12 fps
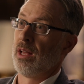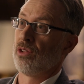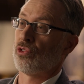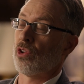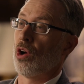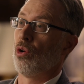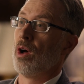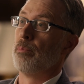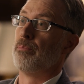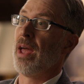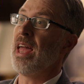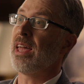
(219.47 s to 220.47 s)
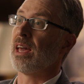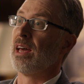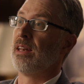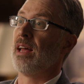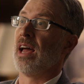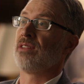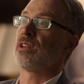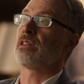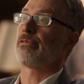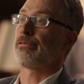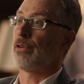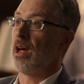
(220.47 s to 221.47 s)
So, Bacon is at the
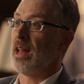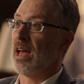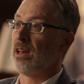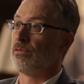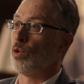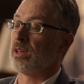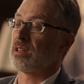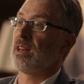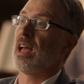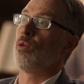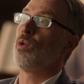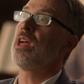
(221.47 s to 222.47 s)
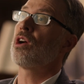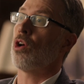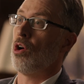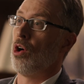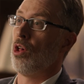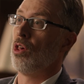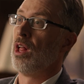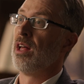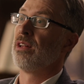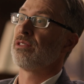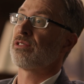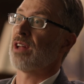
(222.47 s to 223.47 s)
front end of what today we call
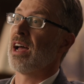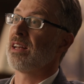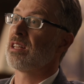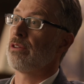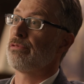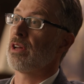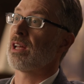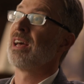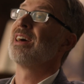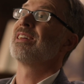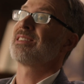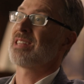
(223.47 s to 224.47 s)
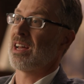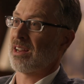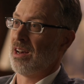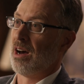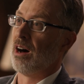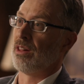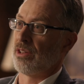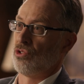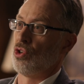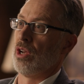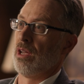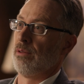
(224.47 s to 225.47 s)
scientific
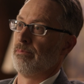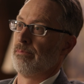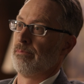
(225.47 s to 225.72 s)
technology